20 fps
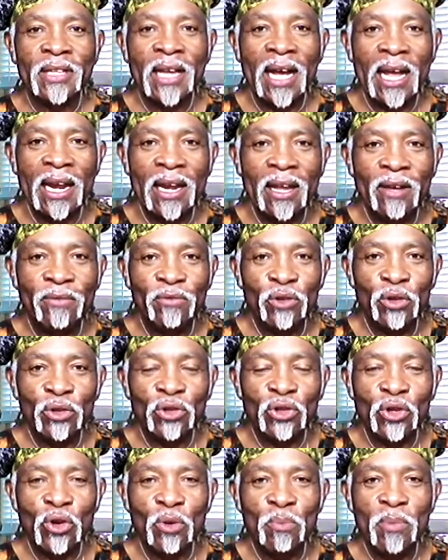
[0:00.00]
I love you
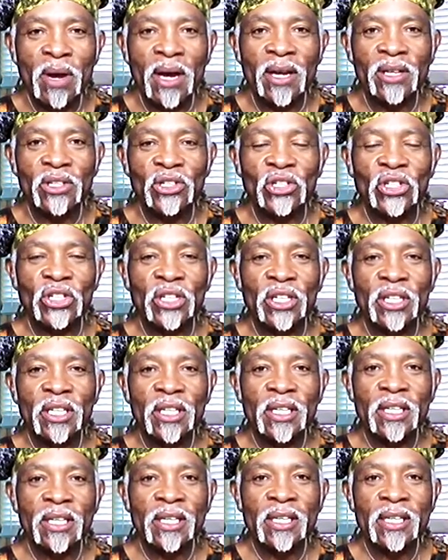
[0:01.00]
so much.
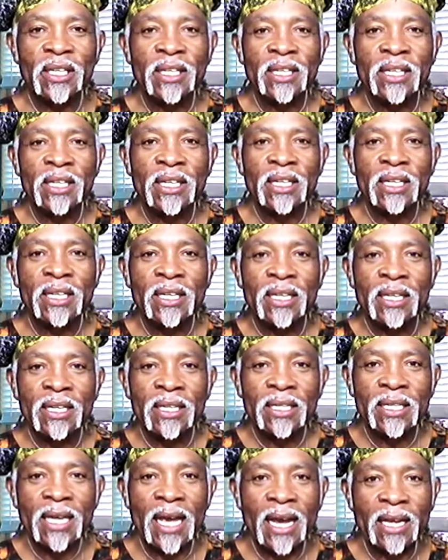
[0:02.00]

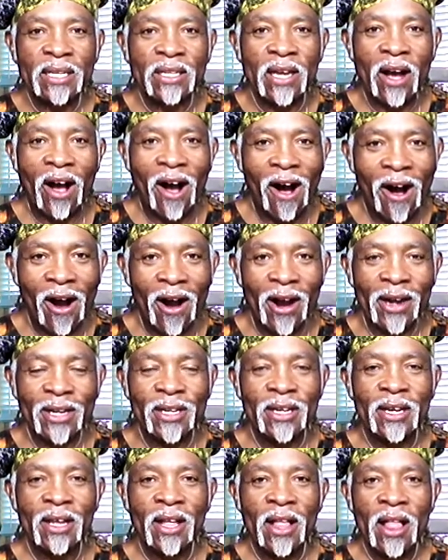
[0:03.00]
Take to
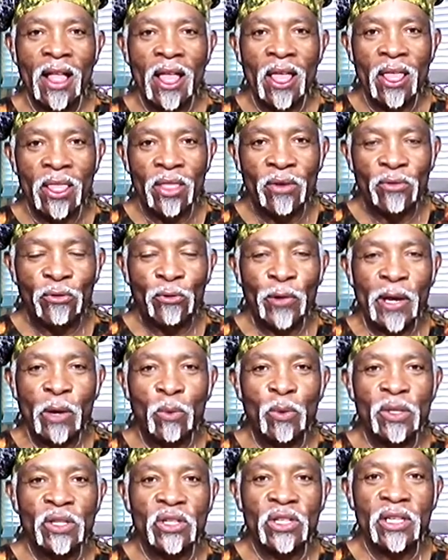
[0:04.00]
heart the
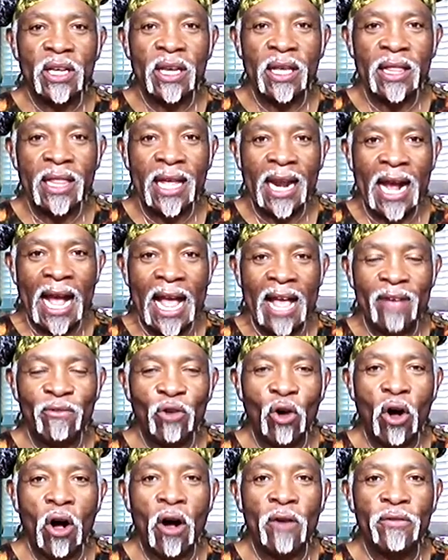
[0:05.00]
frequency that I have
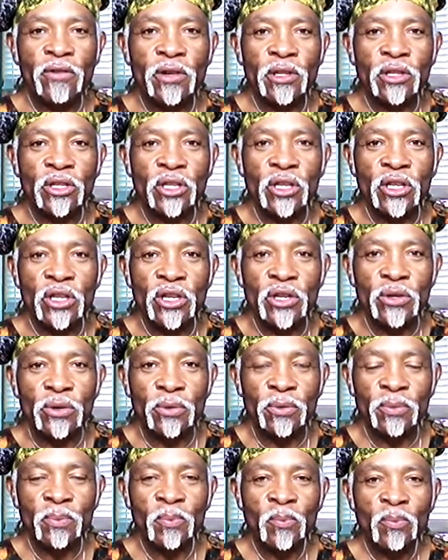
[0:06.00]
offered to
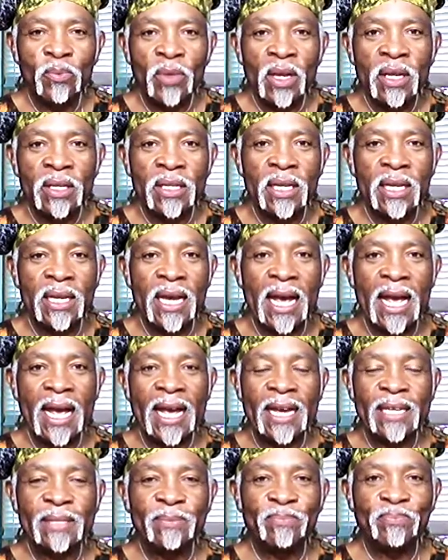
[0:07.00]
you
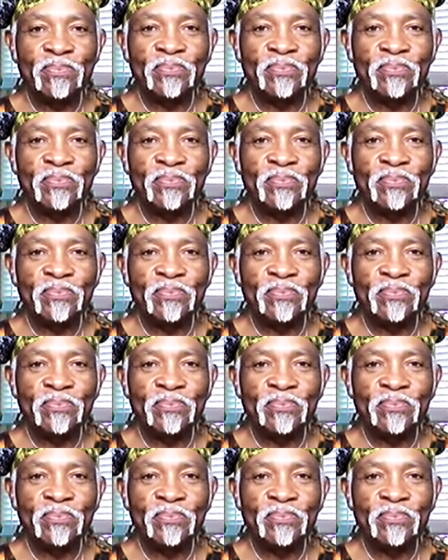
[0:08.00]
today.